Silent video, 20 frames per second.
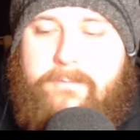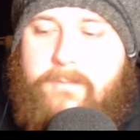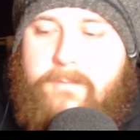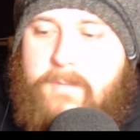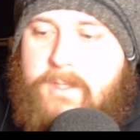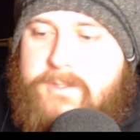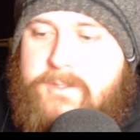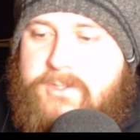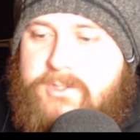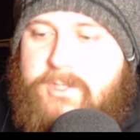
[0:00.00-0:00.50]

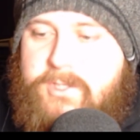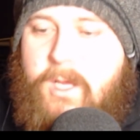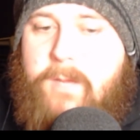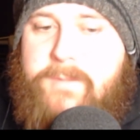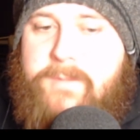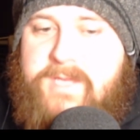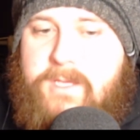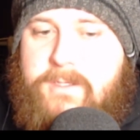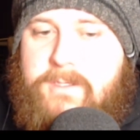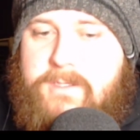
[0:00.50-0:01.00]

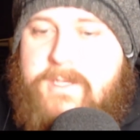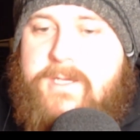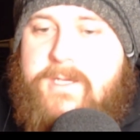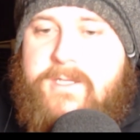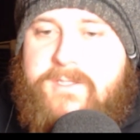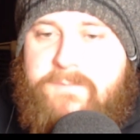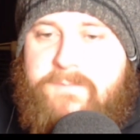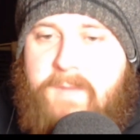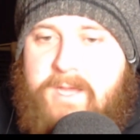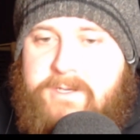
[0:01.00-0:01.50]
Serbia
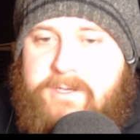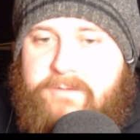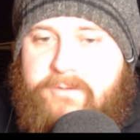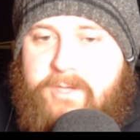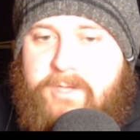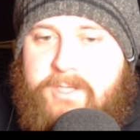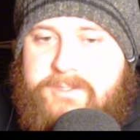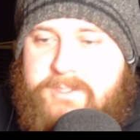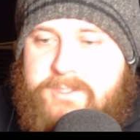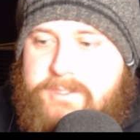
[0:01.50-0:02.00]
needs my
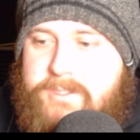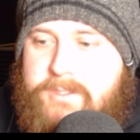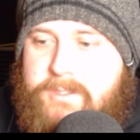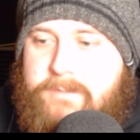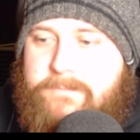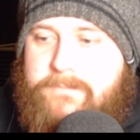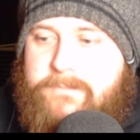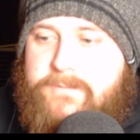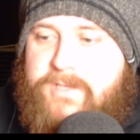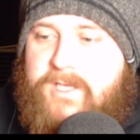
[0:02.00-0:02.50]
diversity.
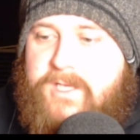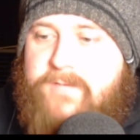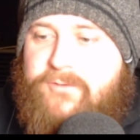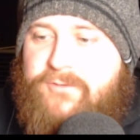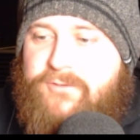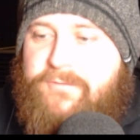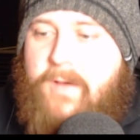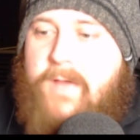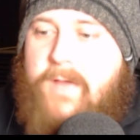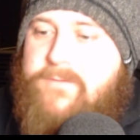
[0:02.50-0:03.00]
Thank you for
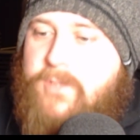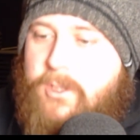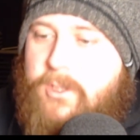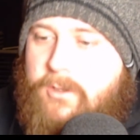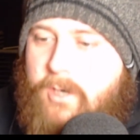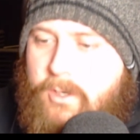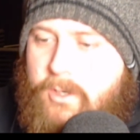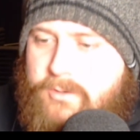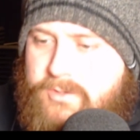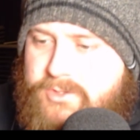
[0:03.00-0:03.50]
the
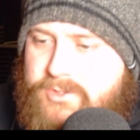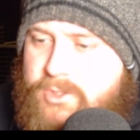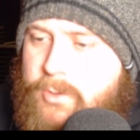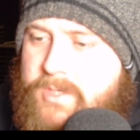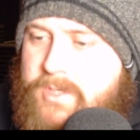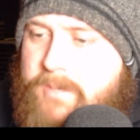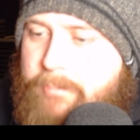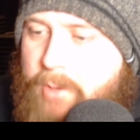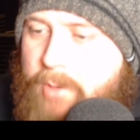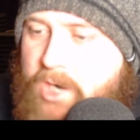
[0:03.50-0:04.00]
€5. Do
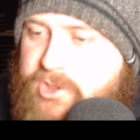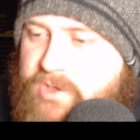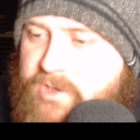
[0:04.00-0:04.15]
an impression of